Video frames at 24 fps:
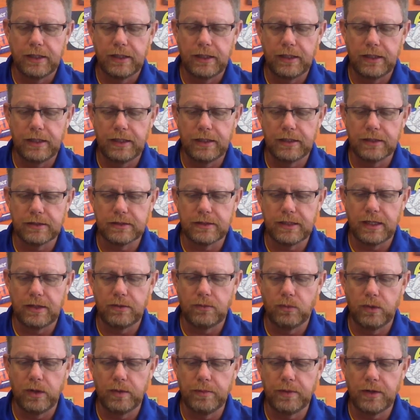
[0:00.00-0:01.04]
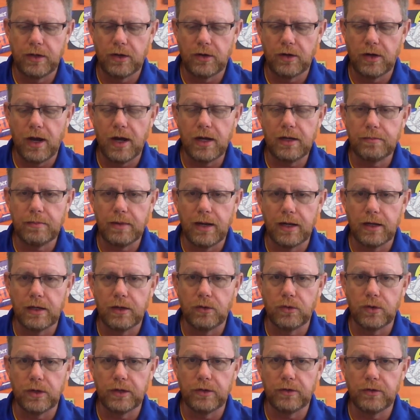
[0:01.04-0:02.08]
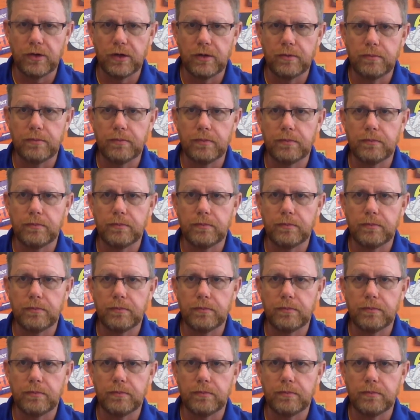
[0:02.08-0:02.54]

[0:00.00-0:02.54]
is that women are not a minority group